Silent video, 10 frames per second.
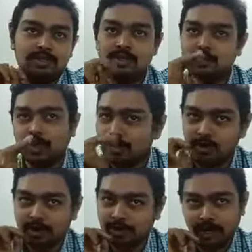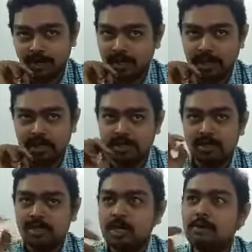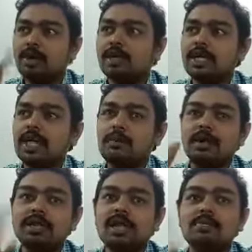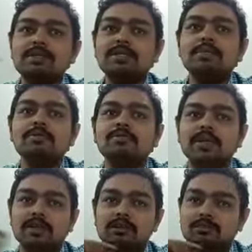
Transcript: This is what your doubt, correct? Because I can appoint 3 plus 3 plus 3.